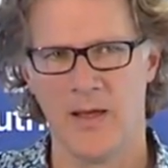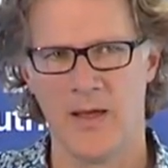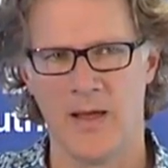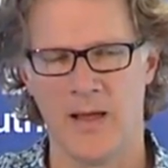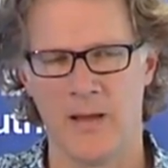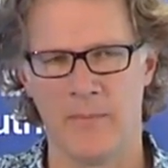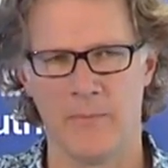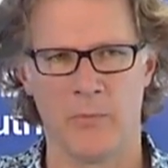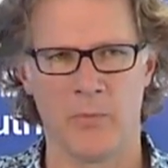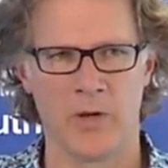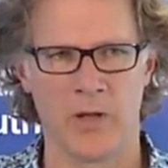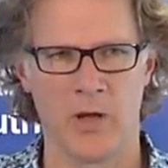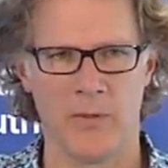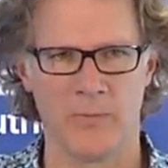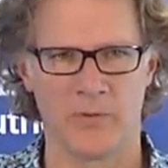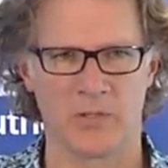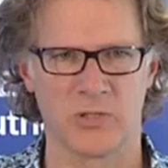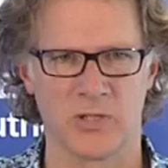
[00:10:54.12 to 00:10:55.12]
Um, we'd
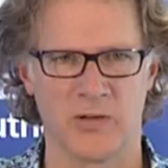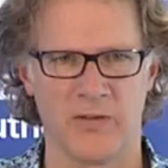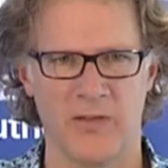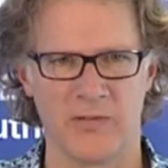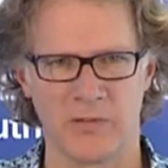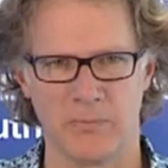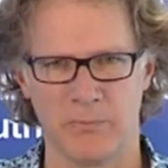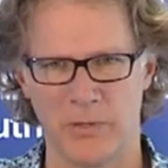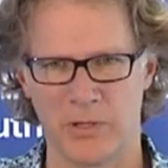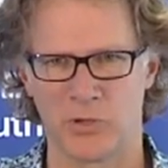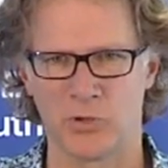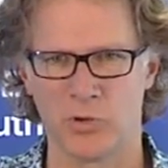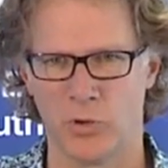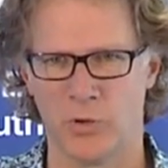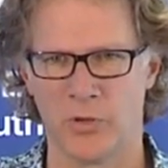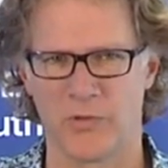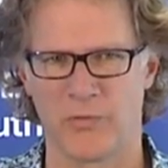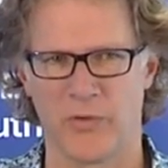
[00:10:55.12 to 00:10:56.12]
hope to sort of have some big
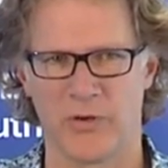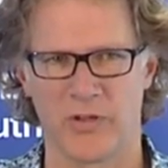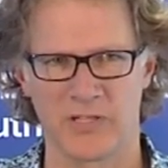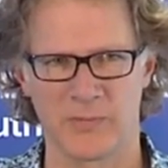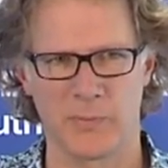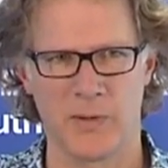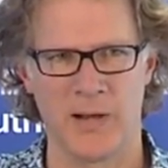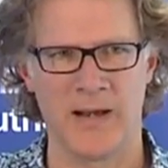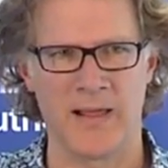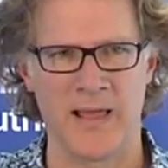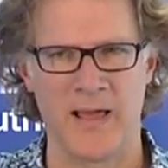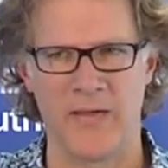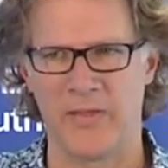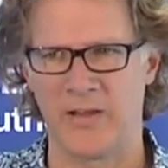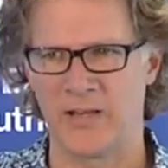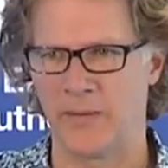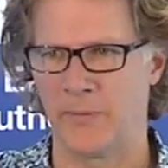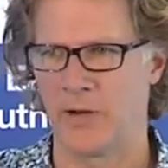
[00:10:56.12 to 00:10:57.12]
drawings for you explaining how
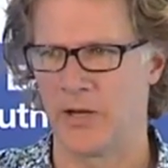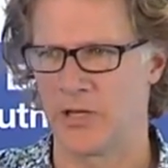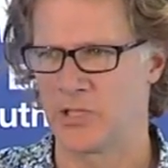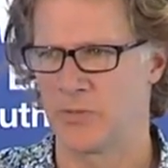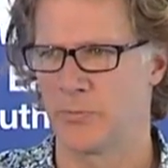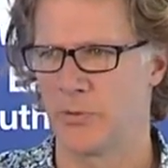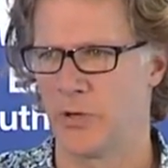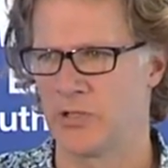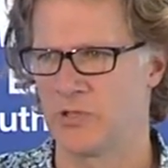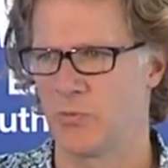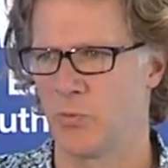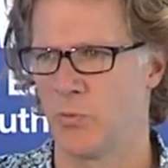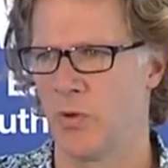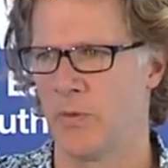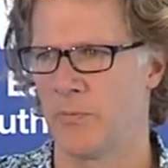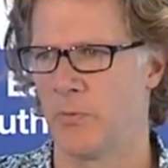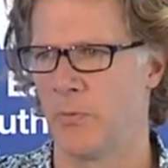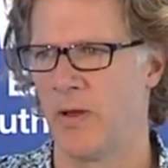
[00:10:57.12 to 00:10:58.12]
that demolition process will
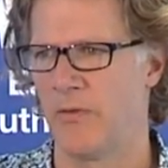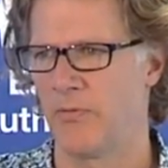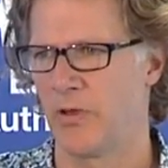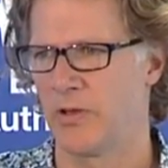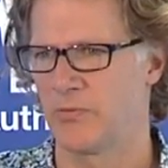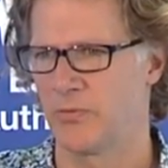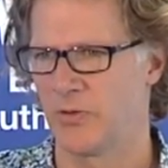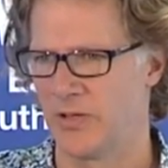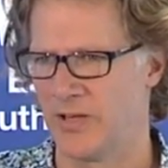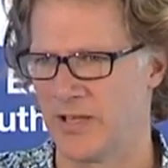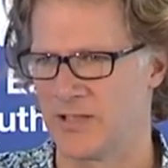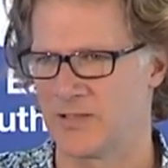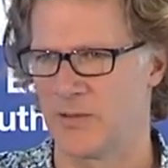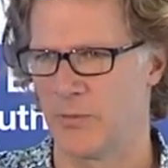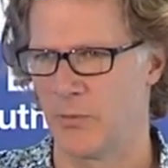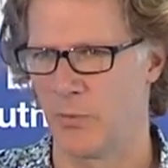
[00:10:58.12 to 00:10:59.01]
work, but we'll have those for you next time.